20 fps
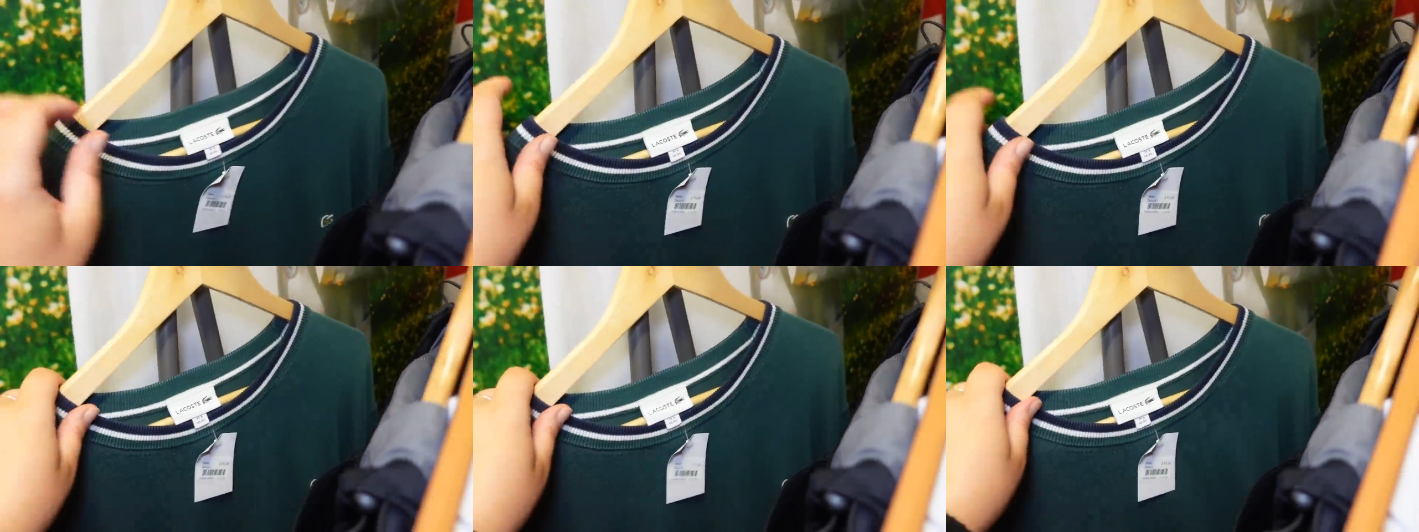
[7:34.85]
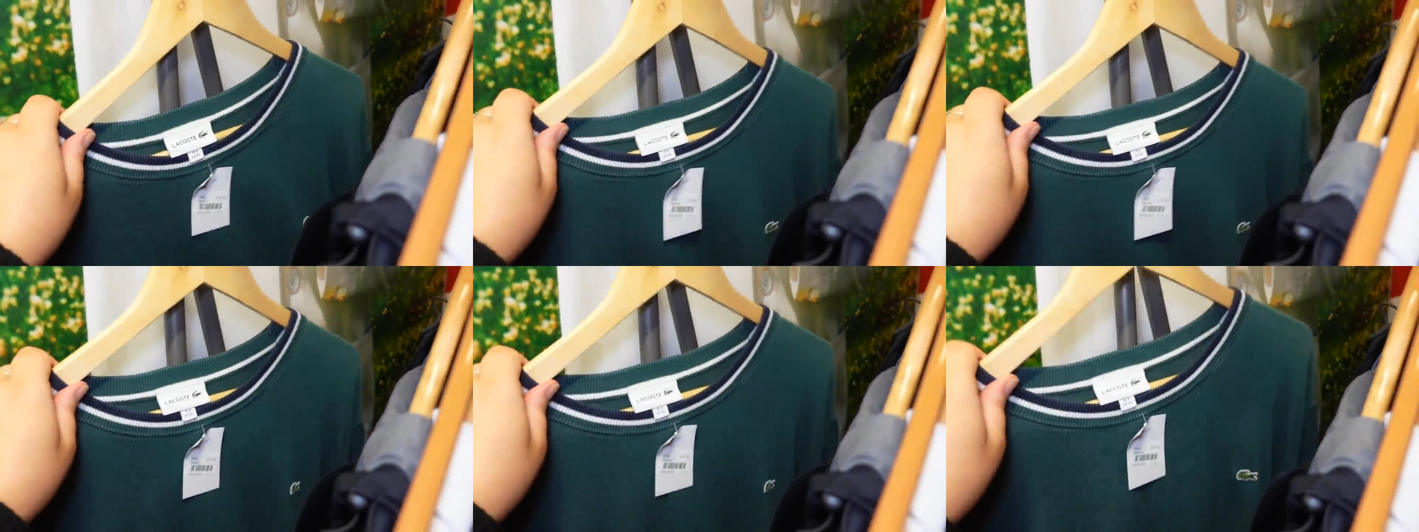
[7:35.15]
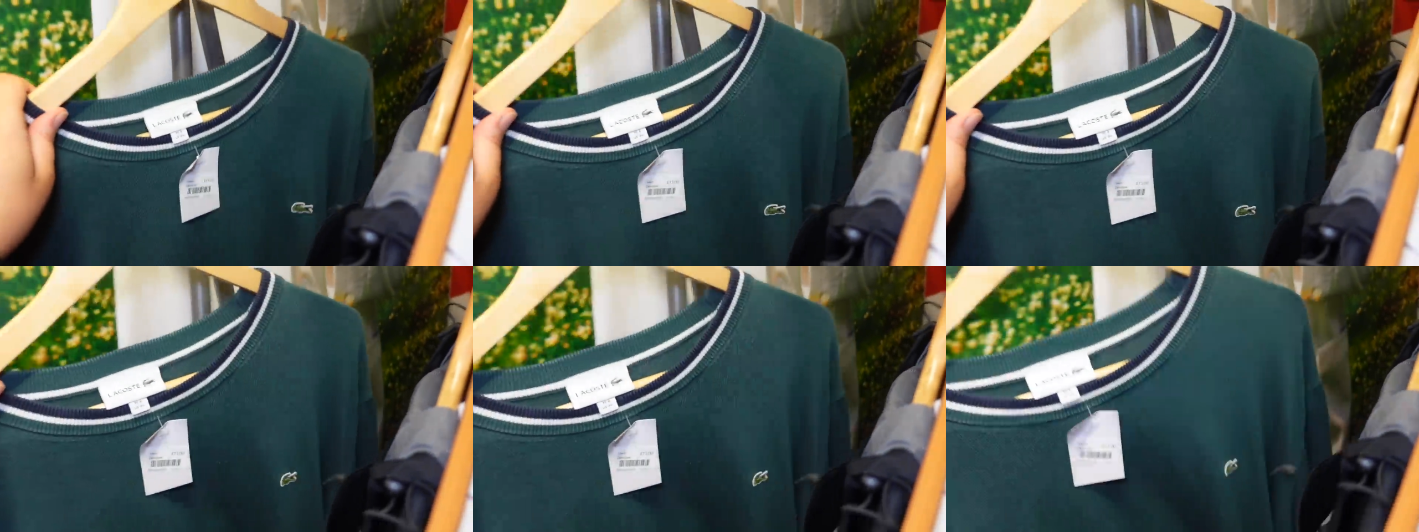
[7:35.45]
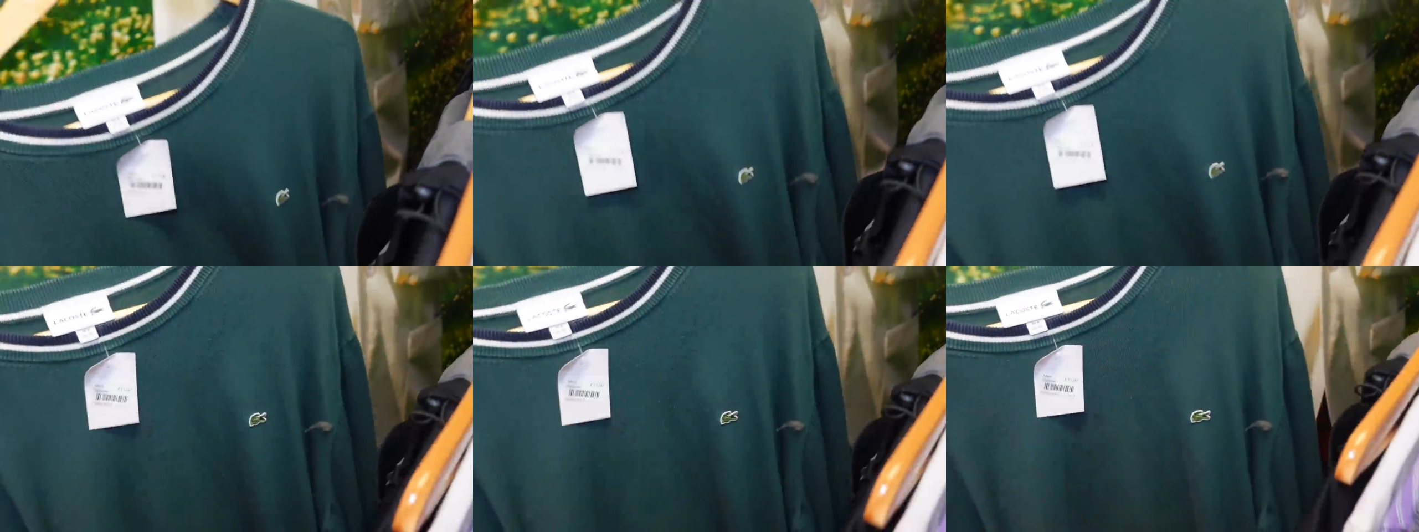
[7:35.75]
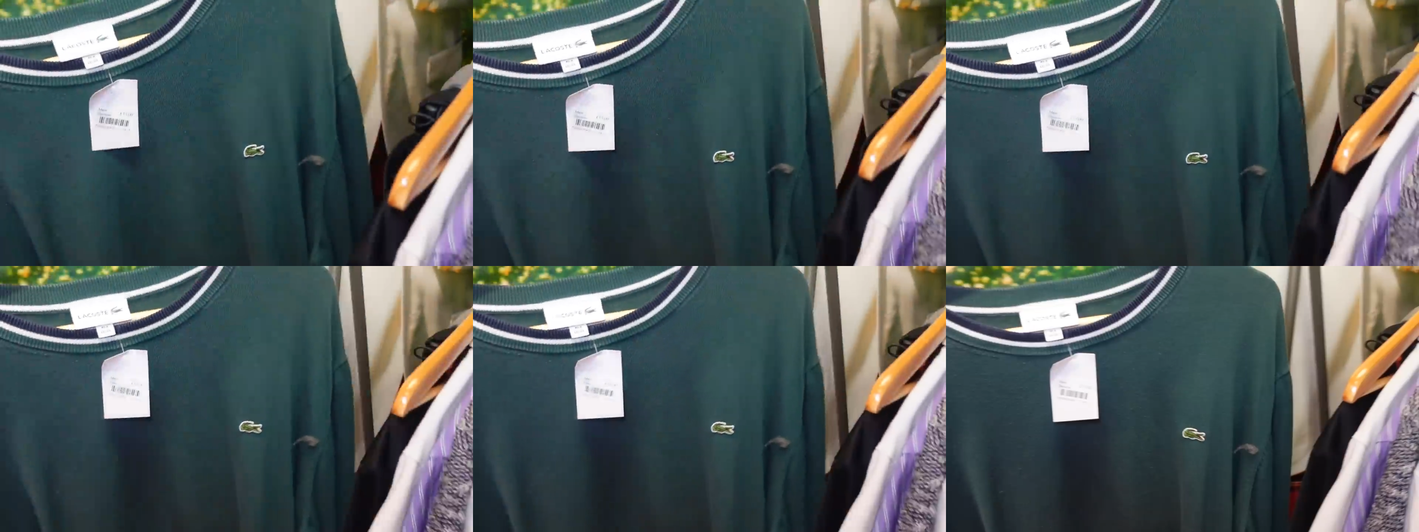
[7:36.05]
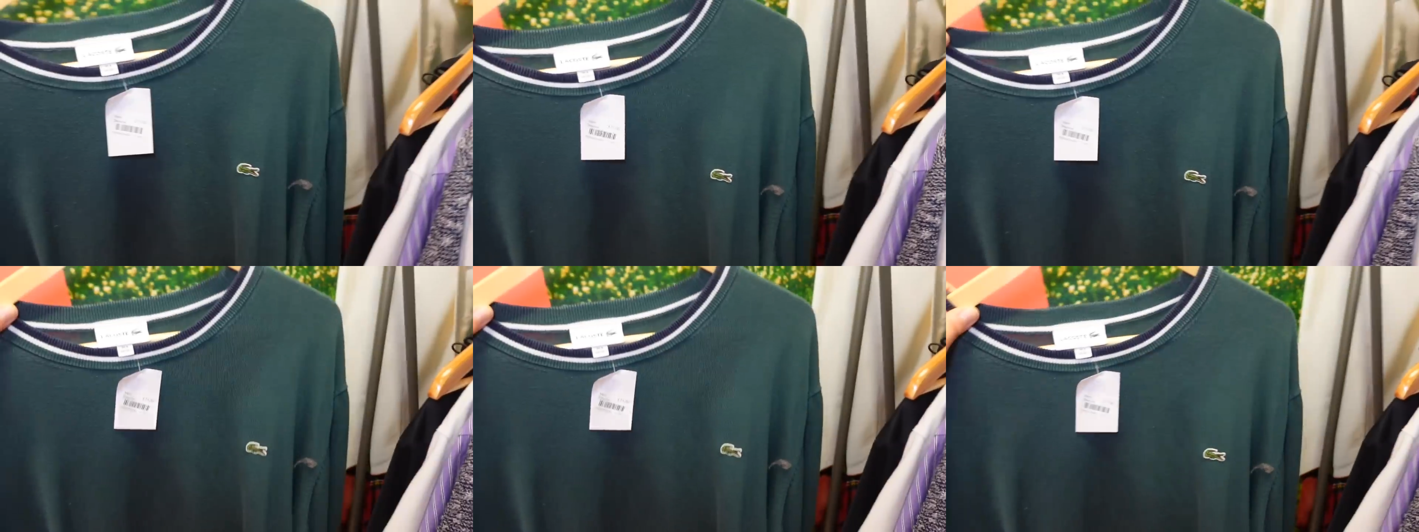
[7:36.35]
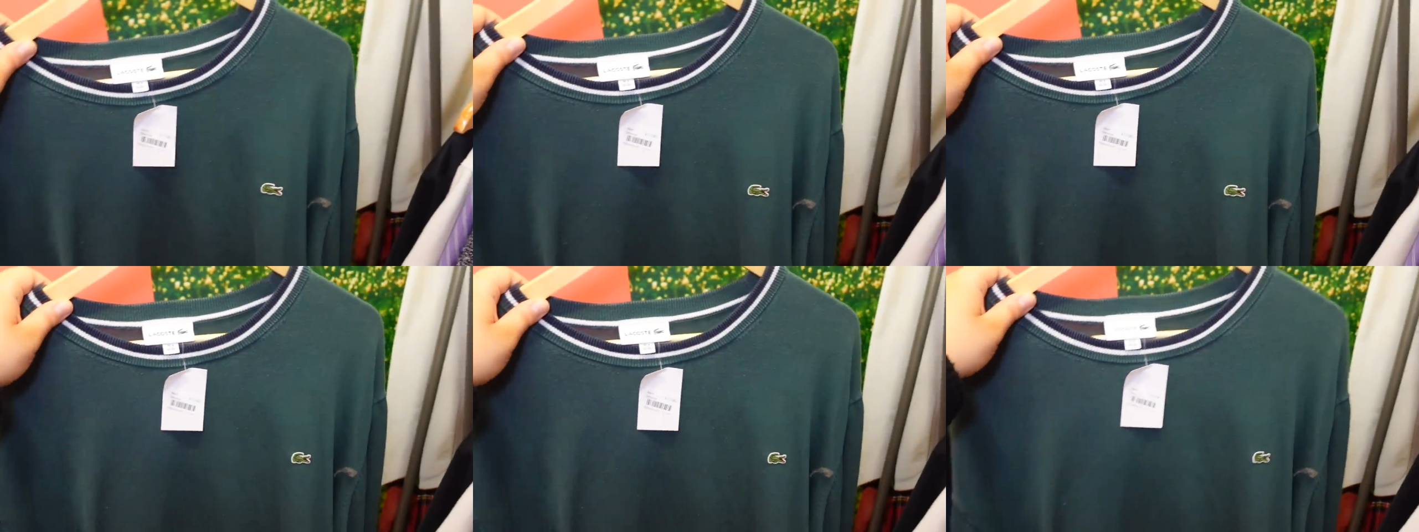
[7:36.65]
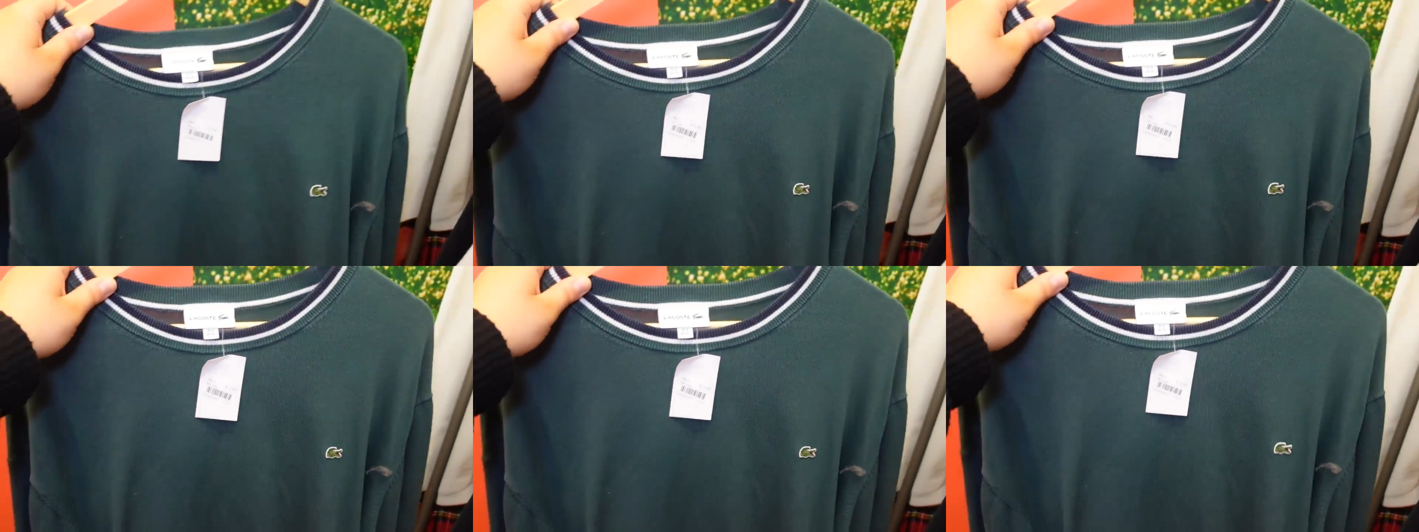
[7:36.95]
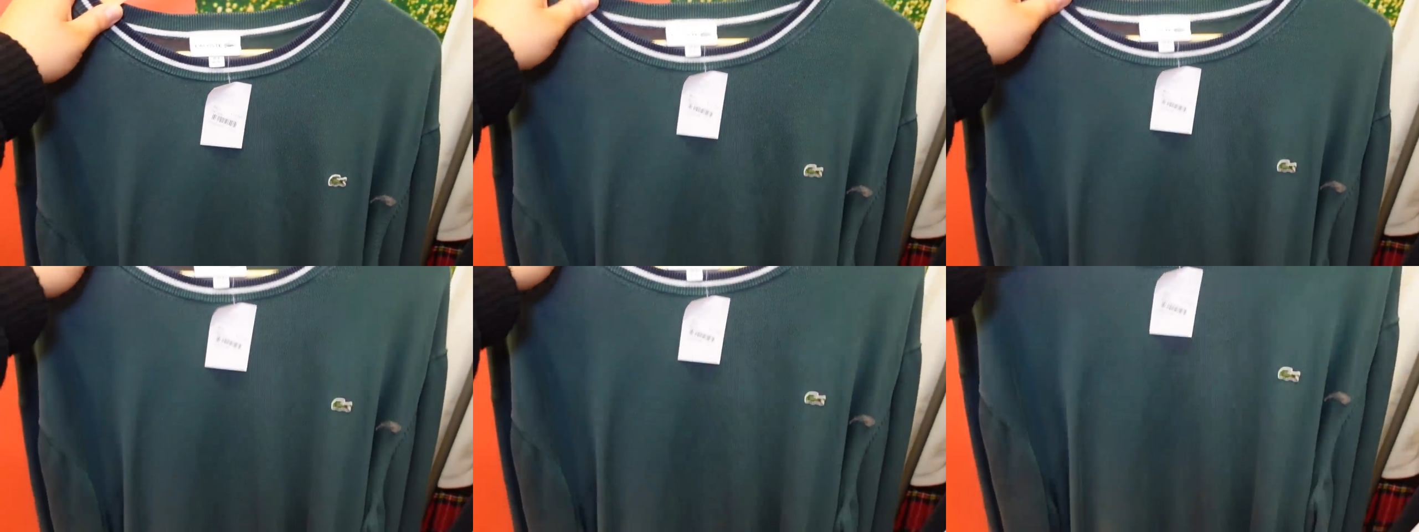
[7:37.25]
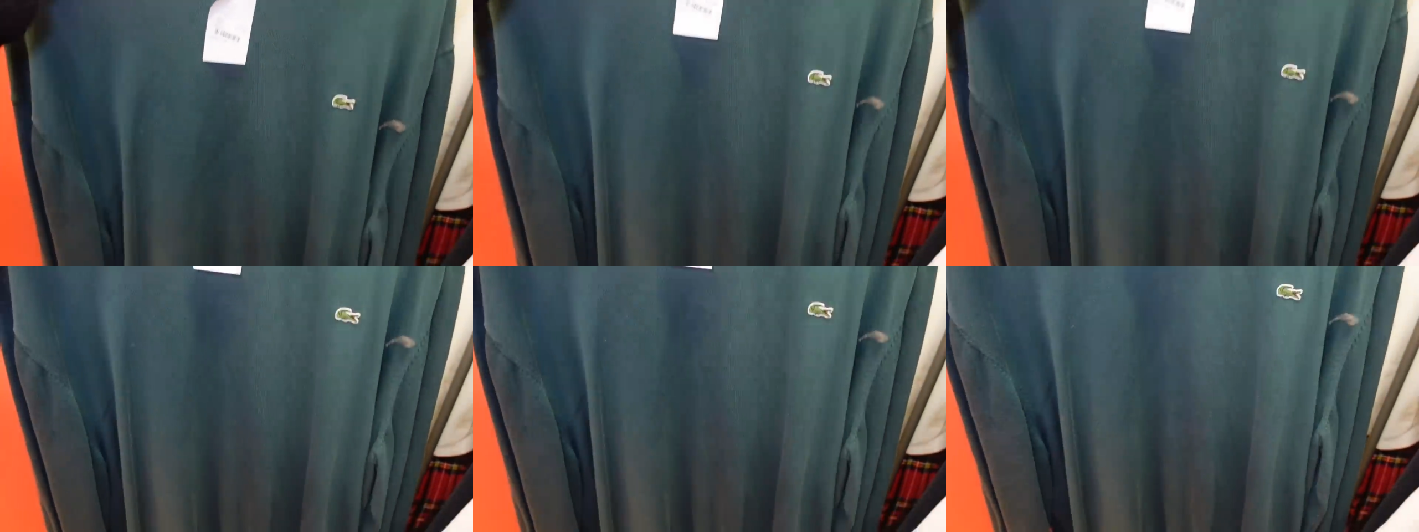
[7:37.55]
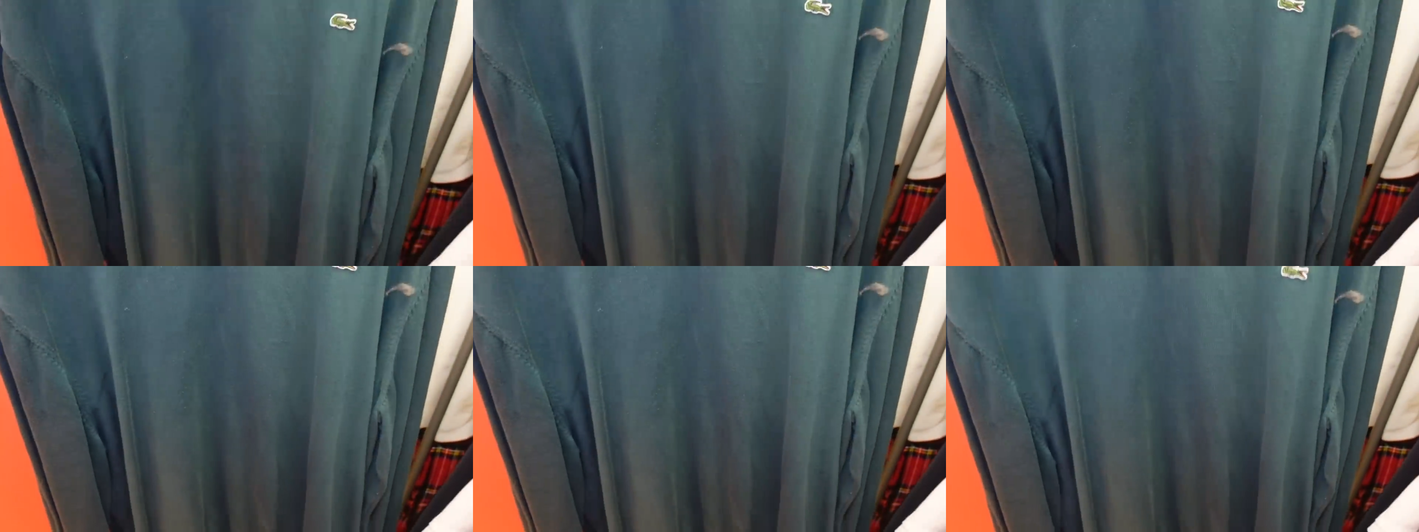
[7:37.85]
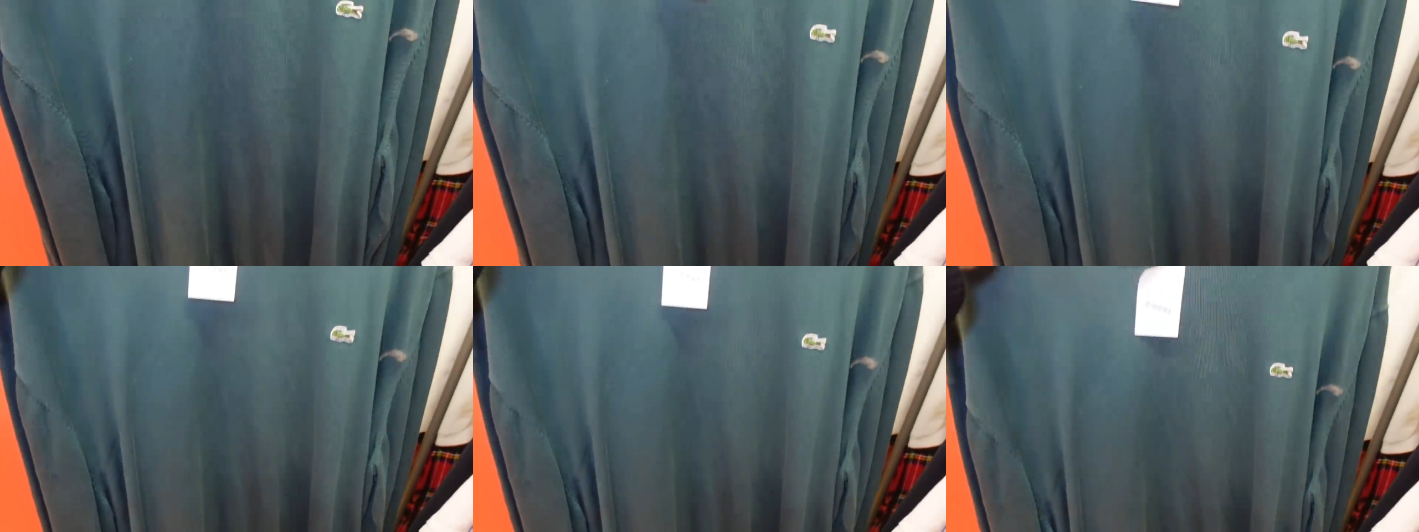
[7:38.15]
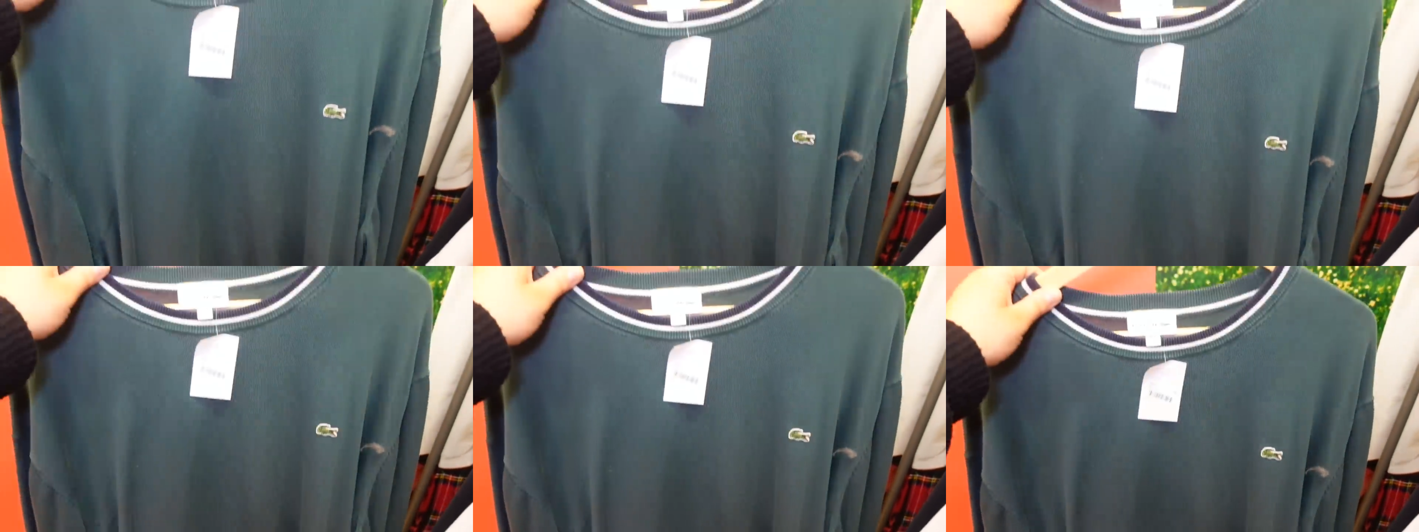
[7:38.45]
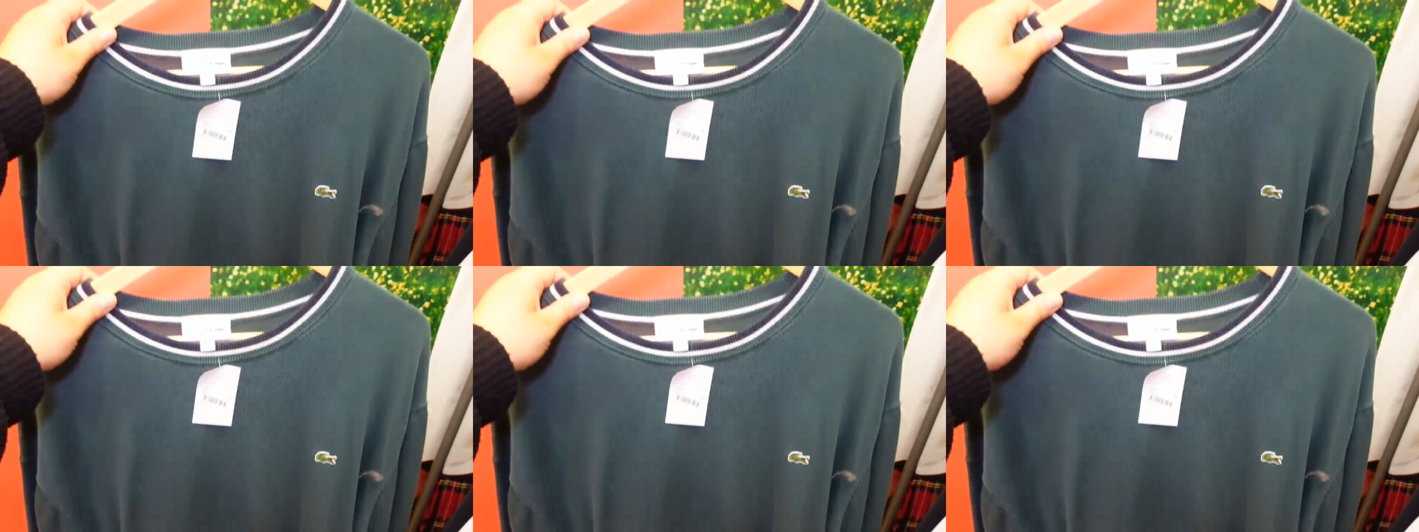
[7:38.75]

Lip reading: No face is visible, so there are no lips to read.